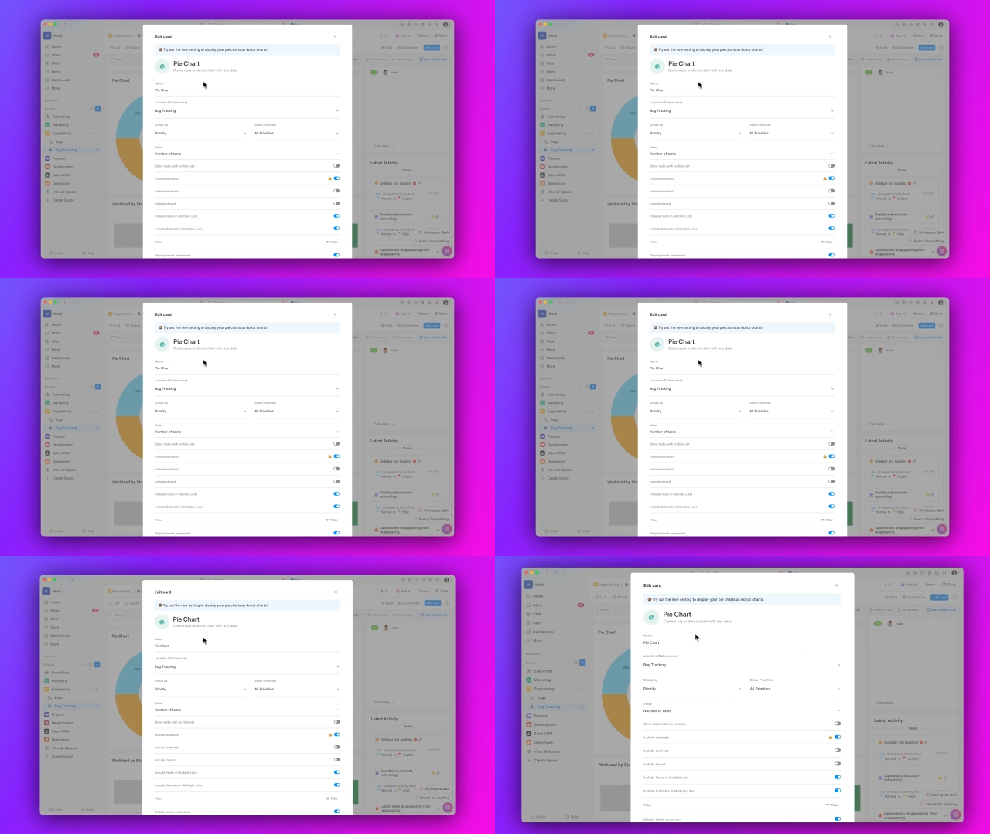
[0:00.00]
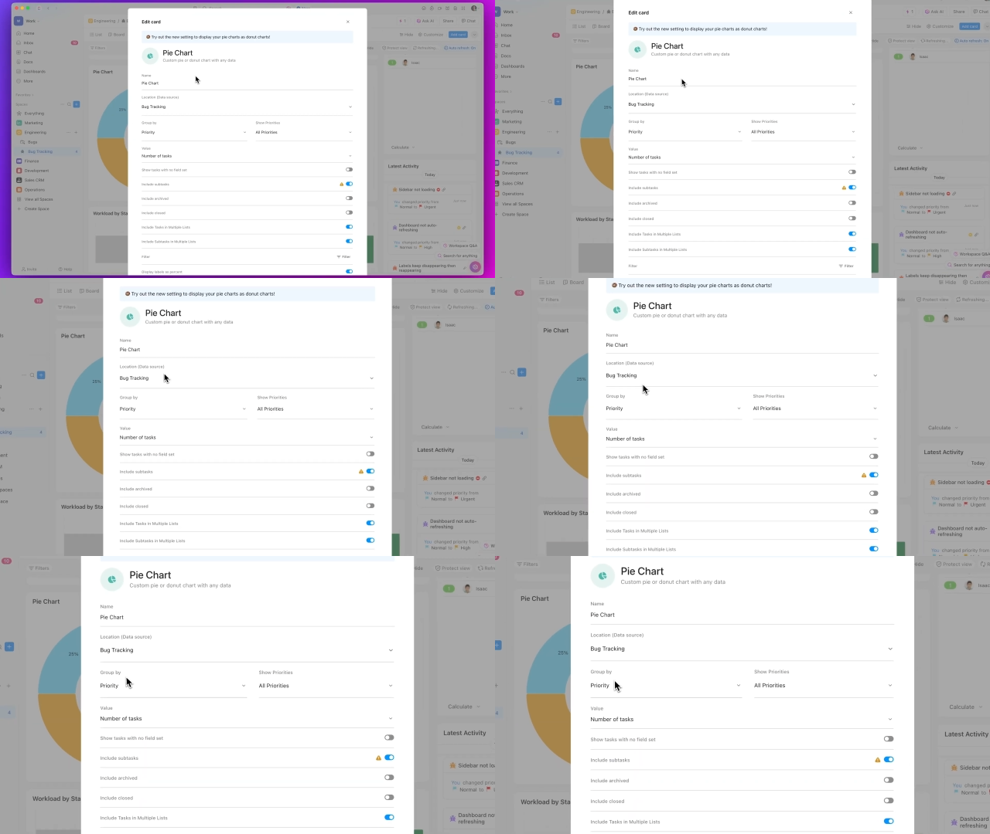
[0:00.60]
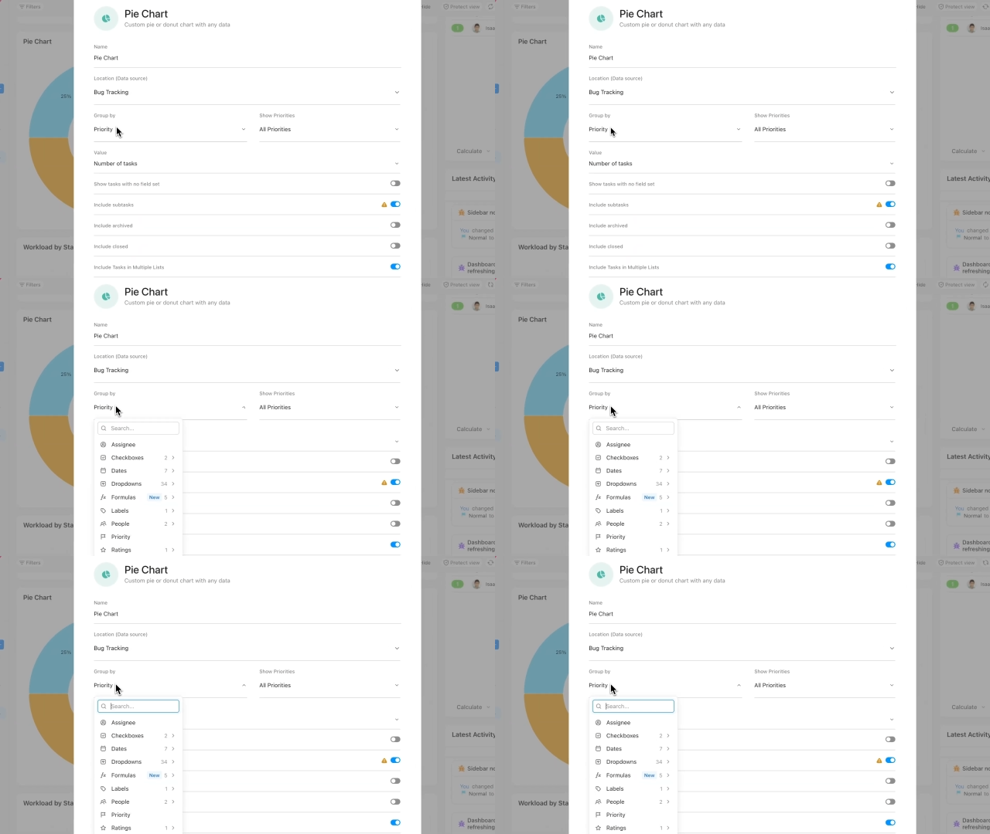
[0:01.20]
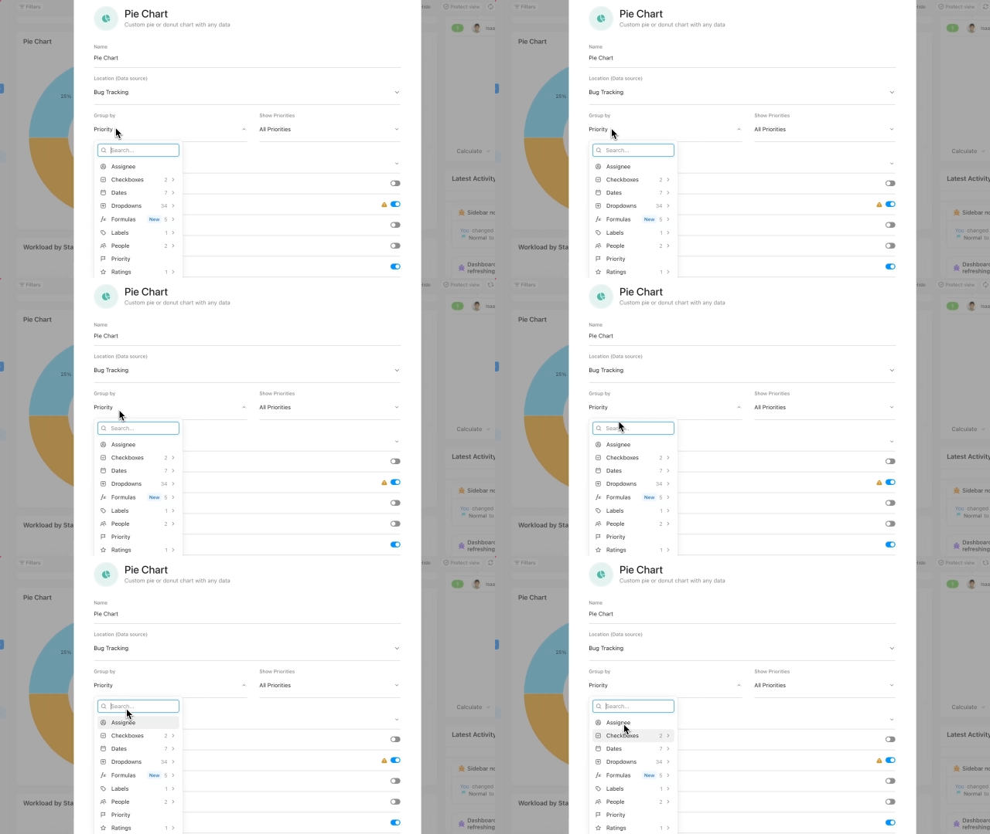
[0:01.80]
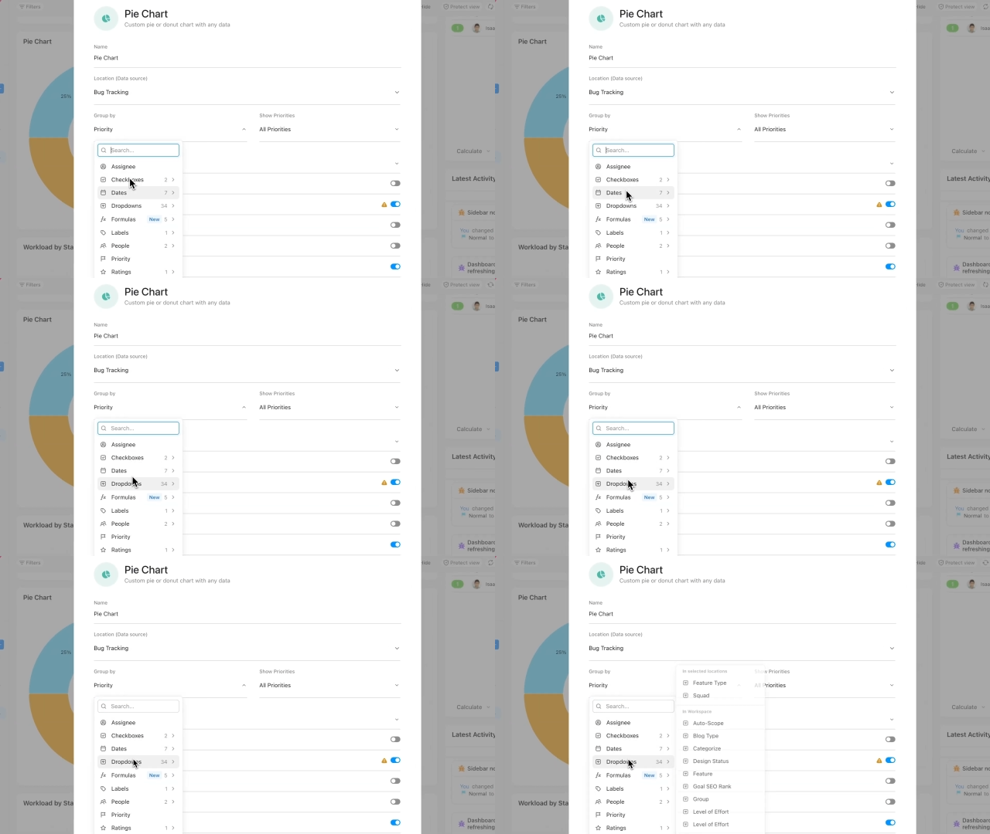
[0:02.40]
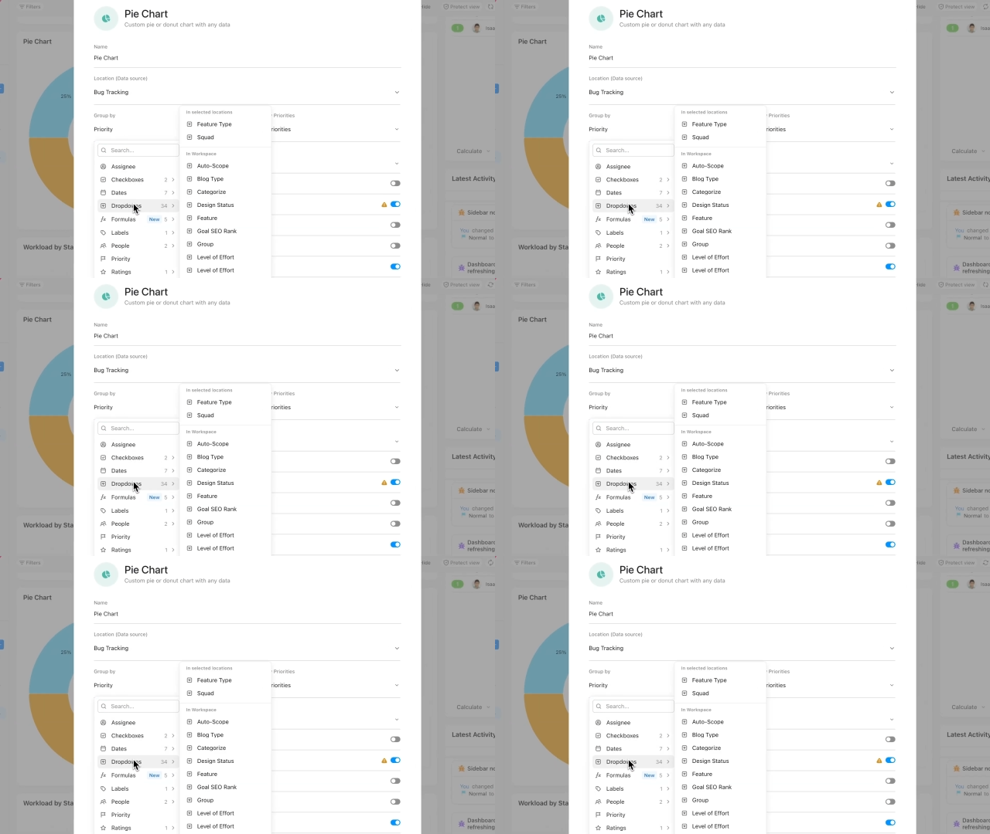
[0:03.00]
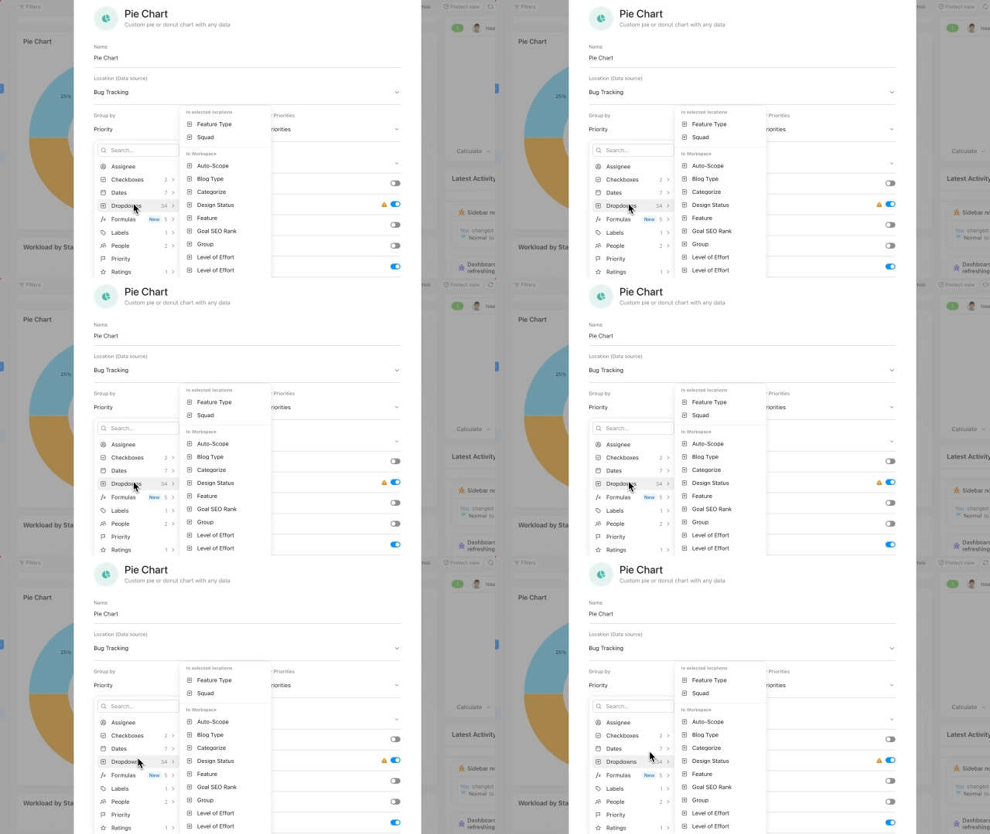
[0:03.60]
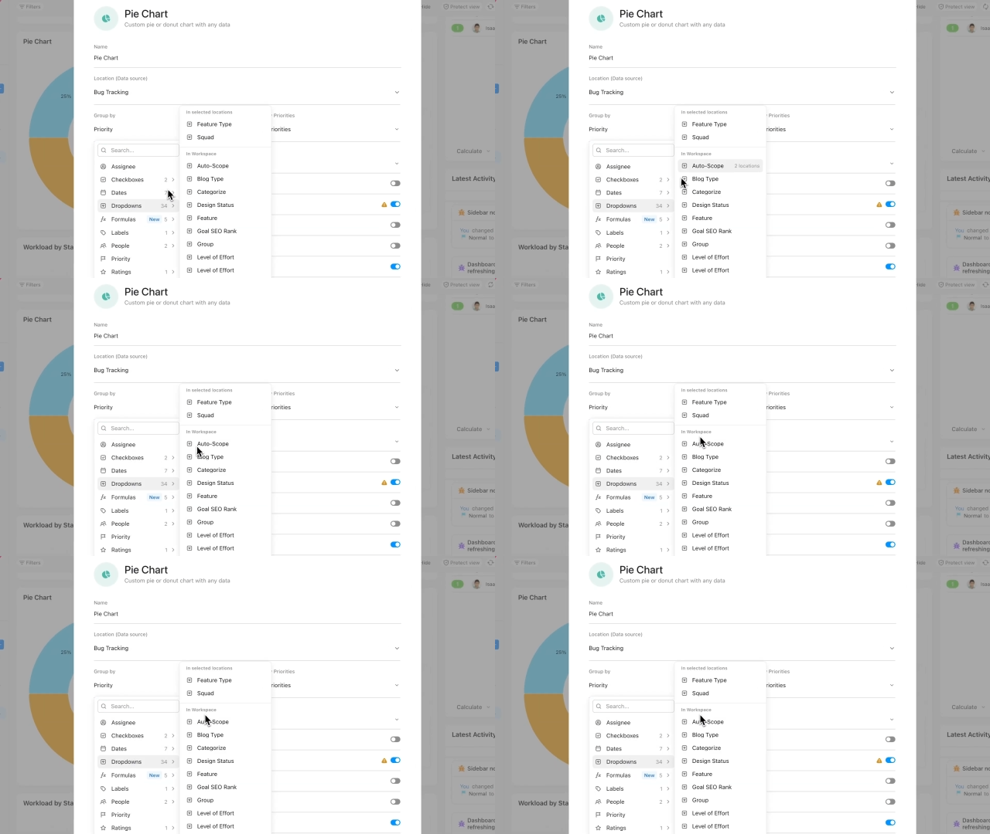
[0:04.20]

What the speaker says: (no speaker visible)